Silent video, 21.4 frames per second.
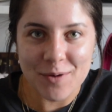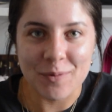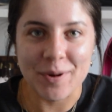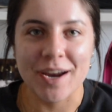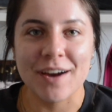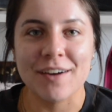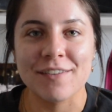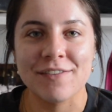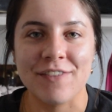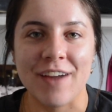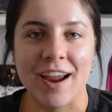We
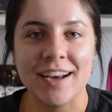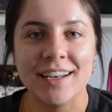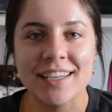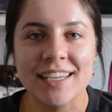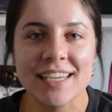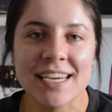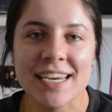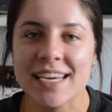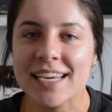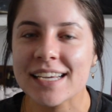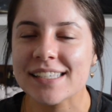are
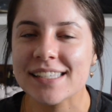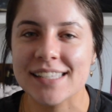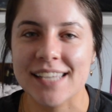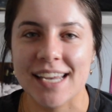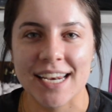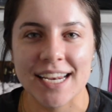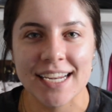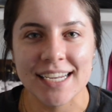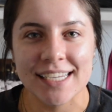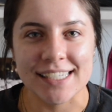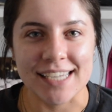finally
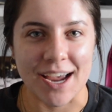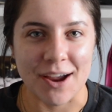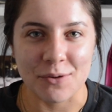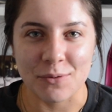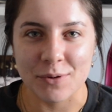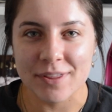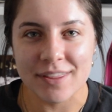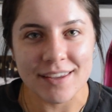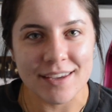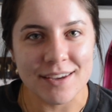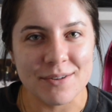sitting down
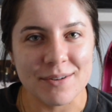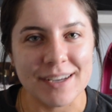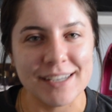with you